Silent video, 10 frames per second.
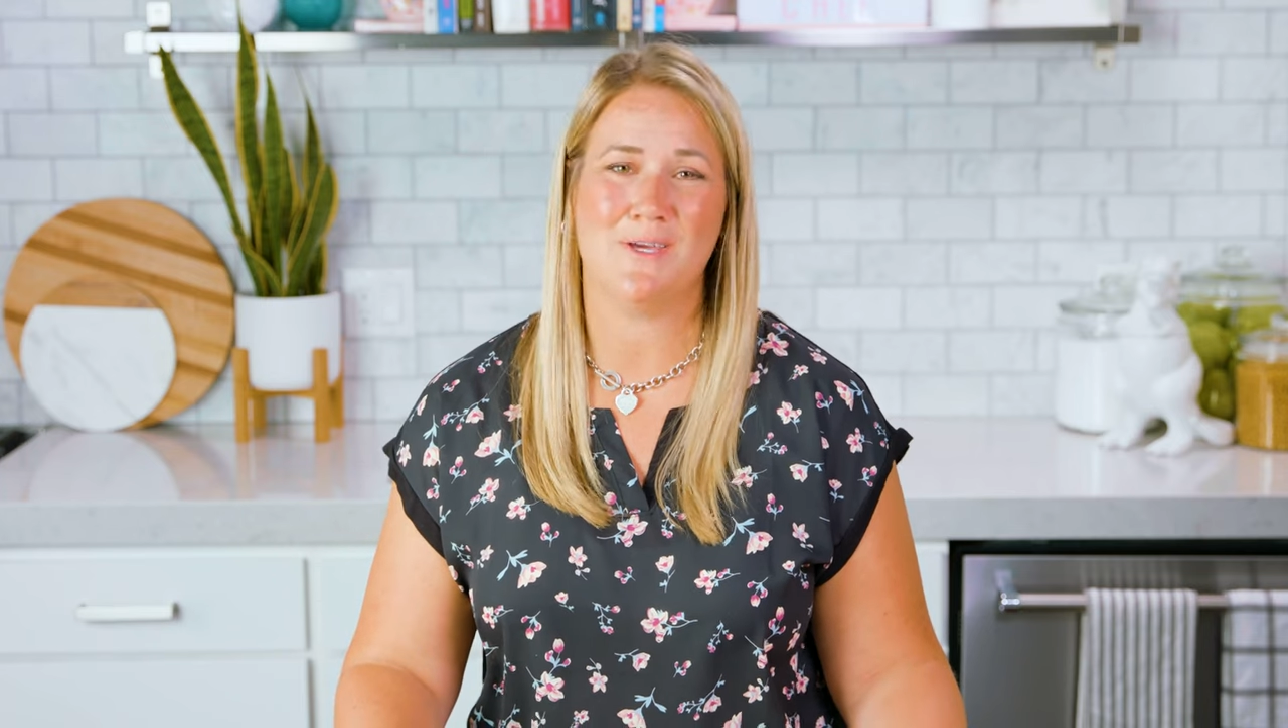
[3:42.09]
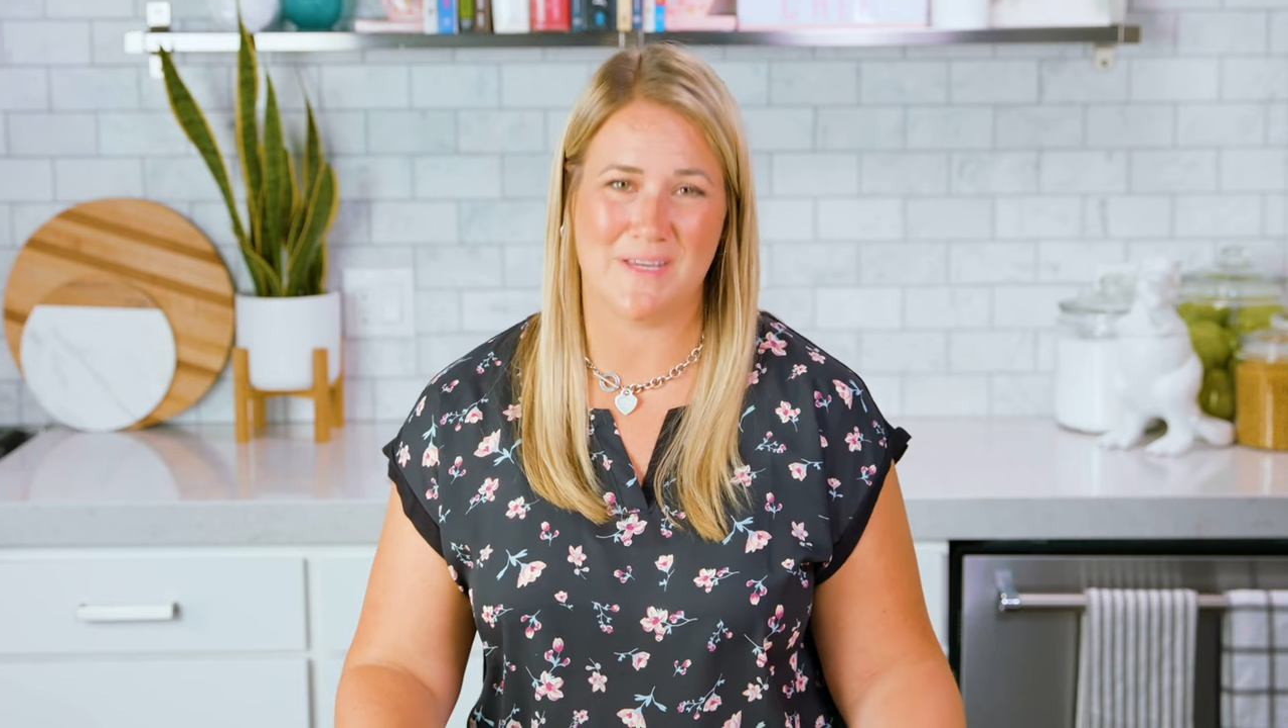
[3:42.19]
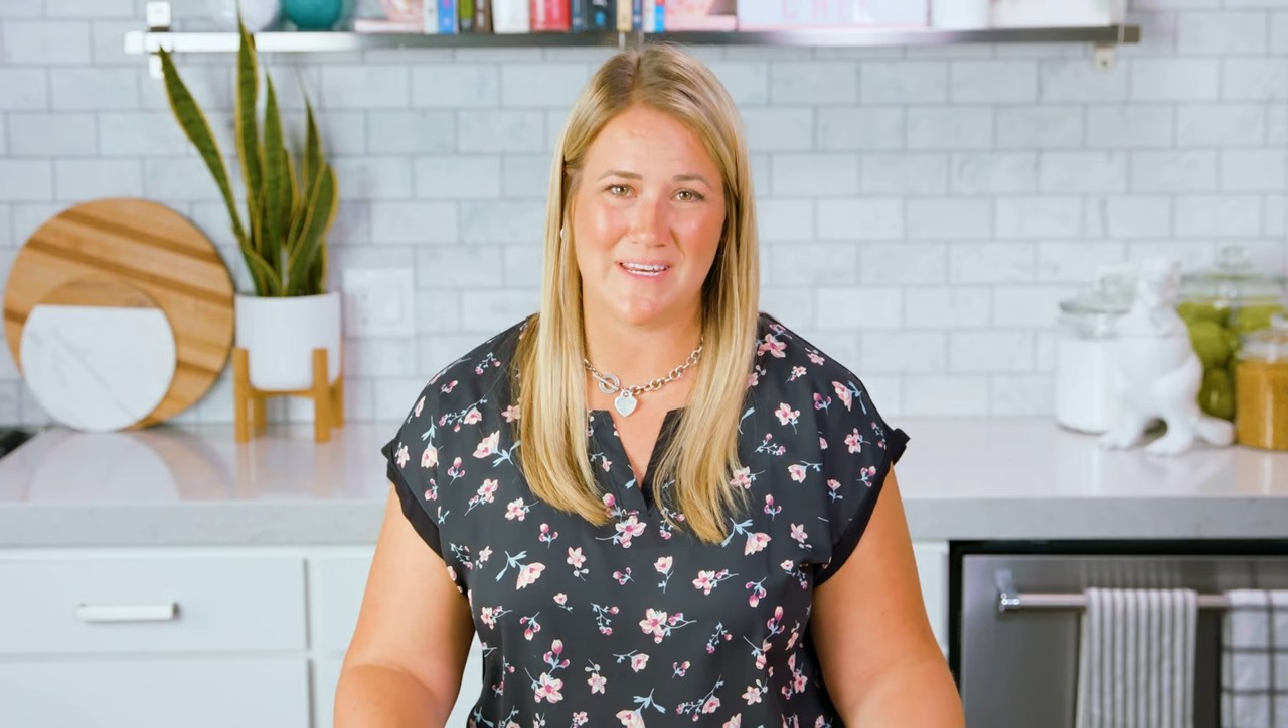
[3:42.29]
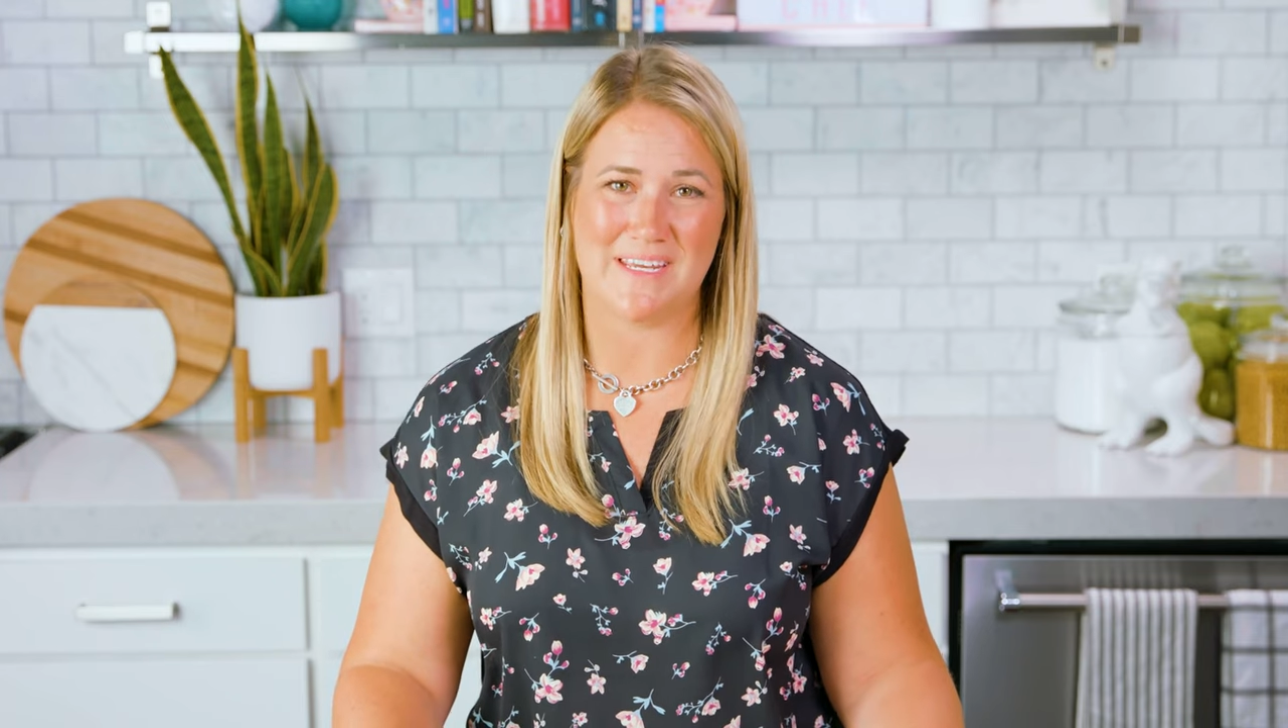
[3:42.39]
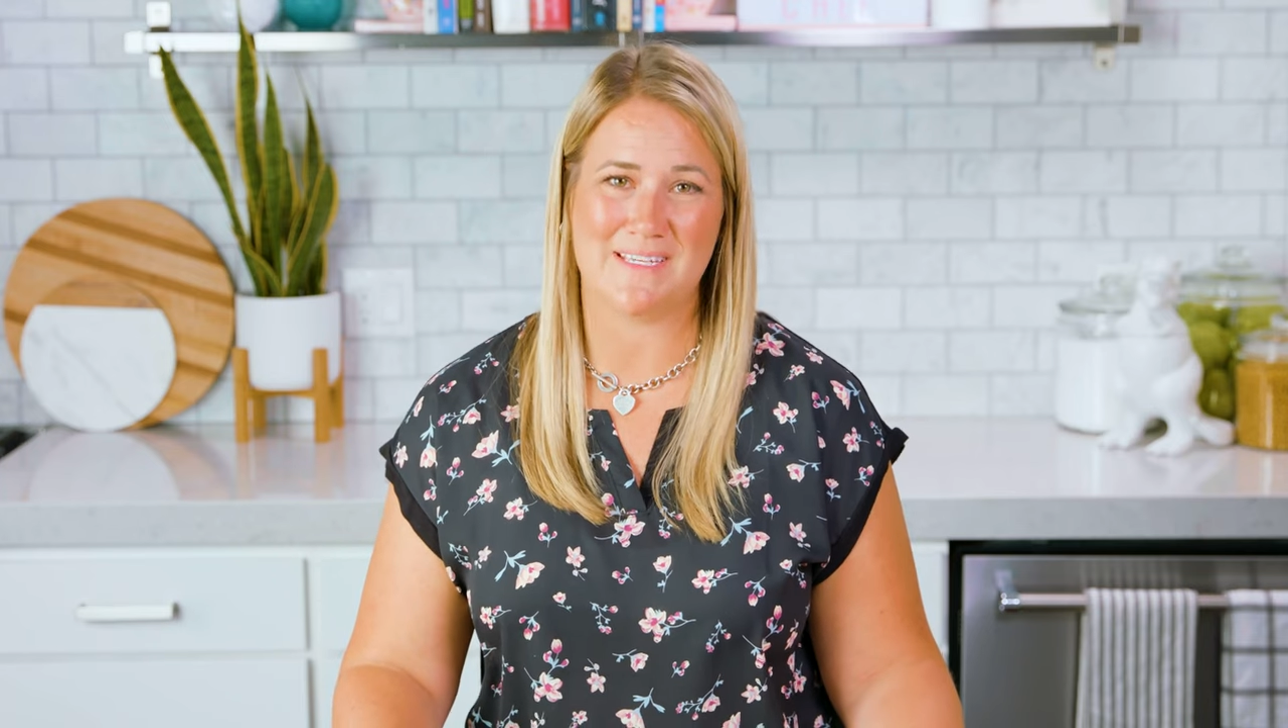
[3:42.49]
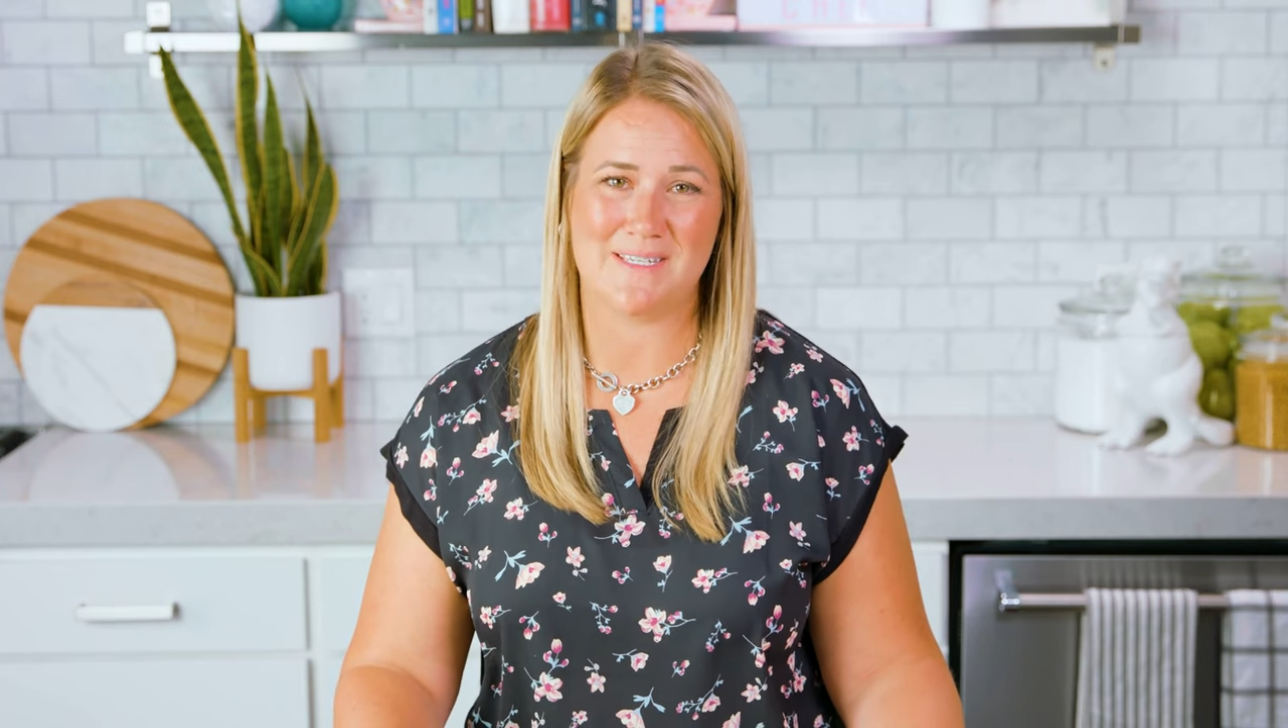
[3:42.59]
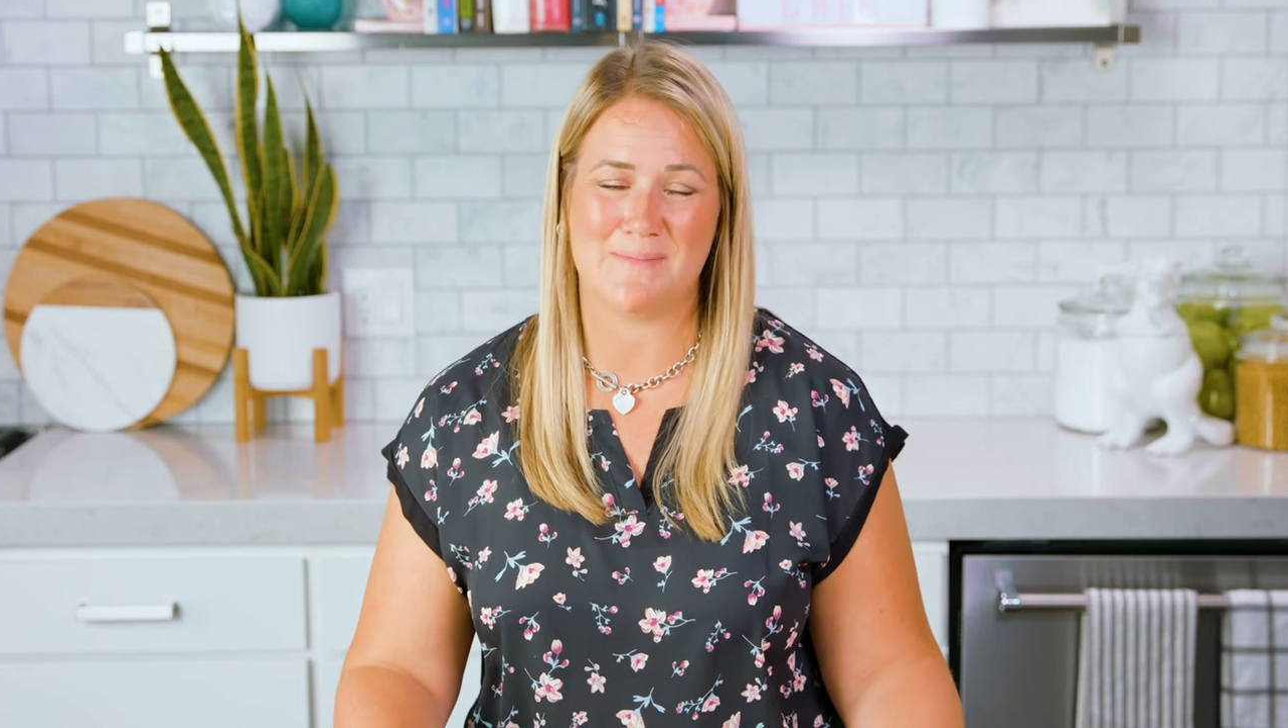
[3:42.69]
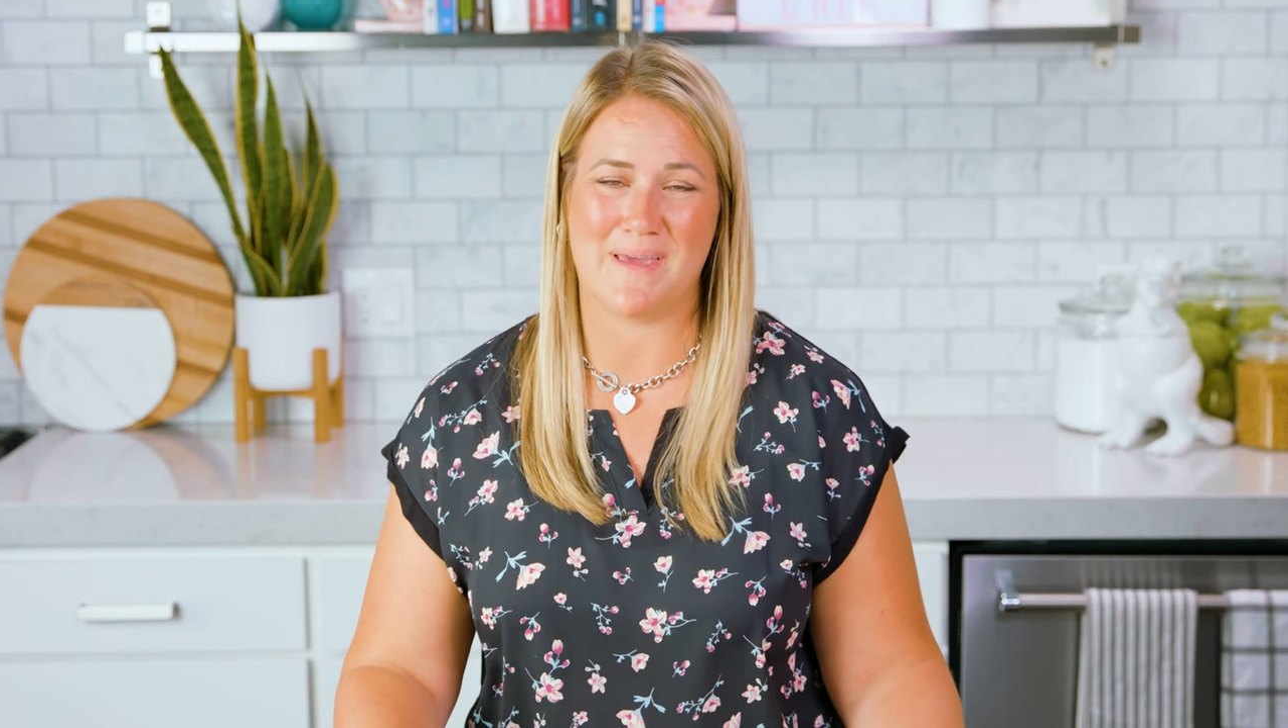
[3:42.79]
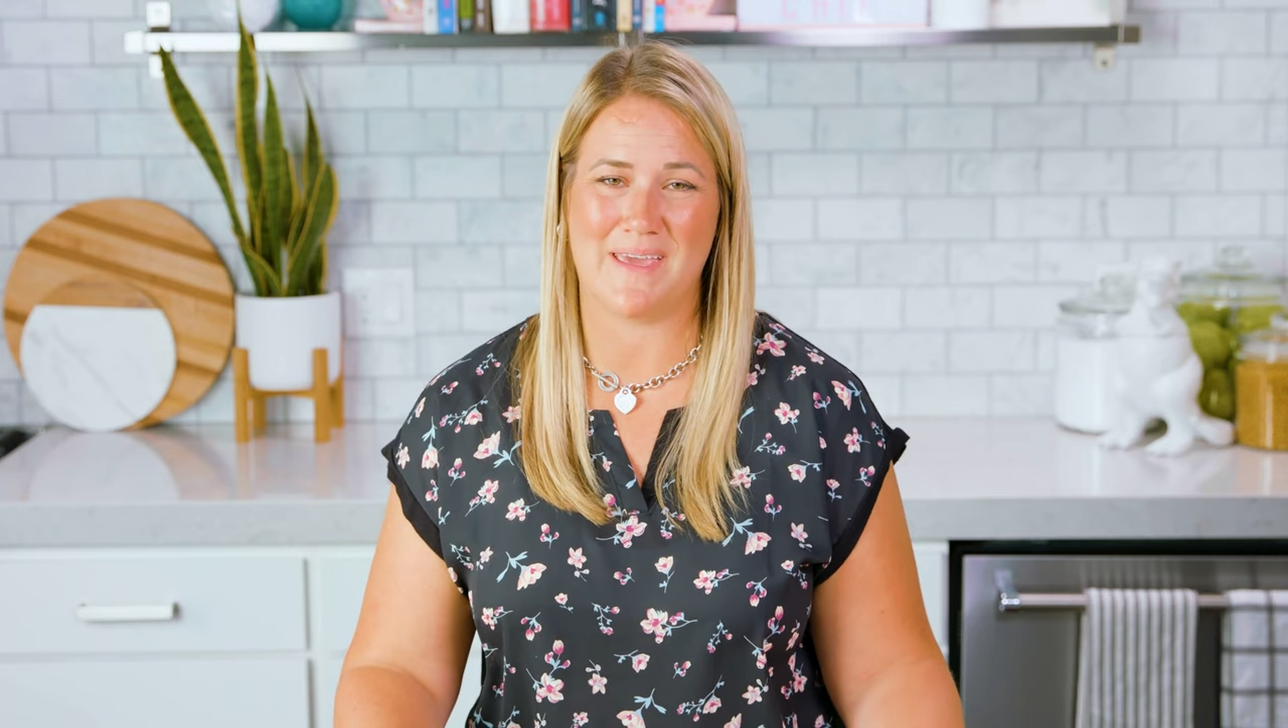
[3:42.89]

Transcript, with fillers: you can easily